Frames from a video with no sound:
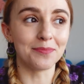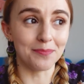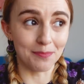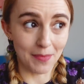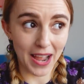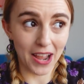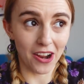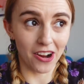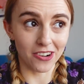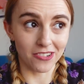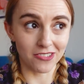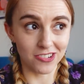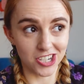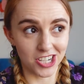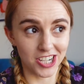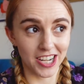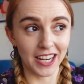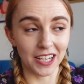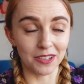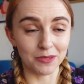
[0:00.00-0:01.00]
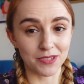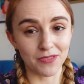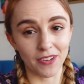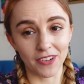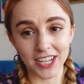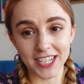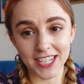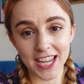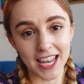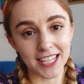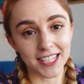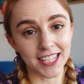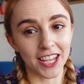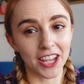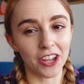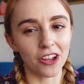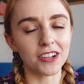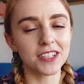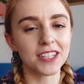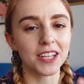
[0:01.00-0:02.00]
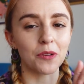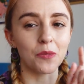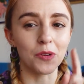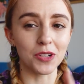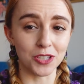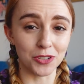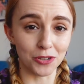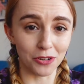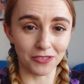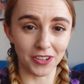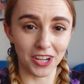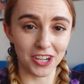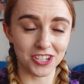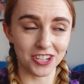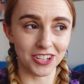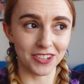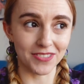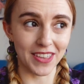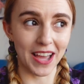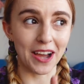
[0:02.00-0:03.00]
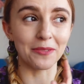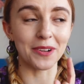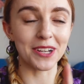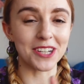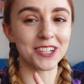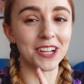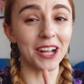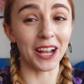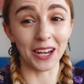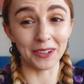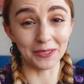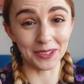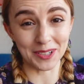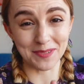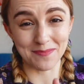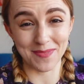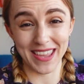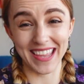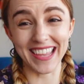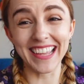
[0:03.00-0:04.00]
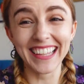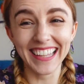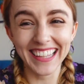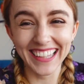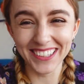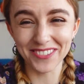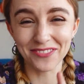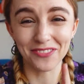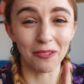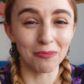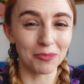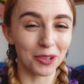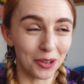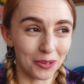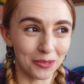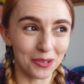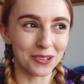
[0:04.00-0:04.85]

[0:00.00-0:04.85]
my orange and yellow was very intense and chaotic. What is your version of that? Which colour would it be from your